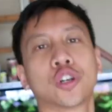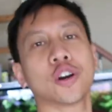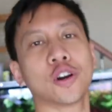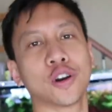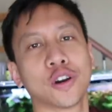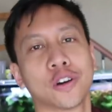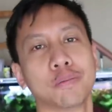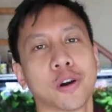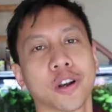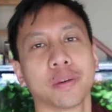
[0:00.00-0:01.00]
Good
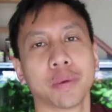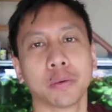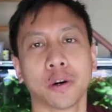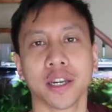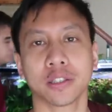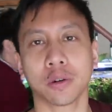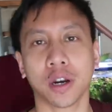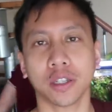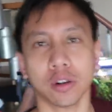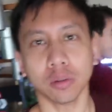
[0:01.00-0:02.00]
morning, Mabuhay Squad.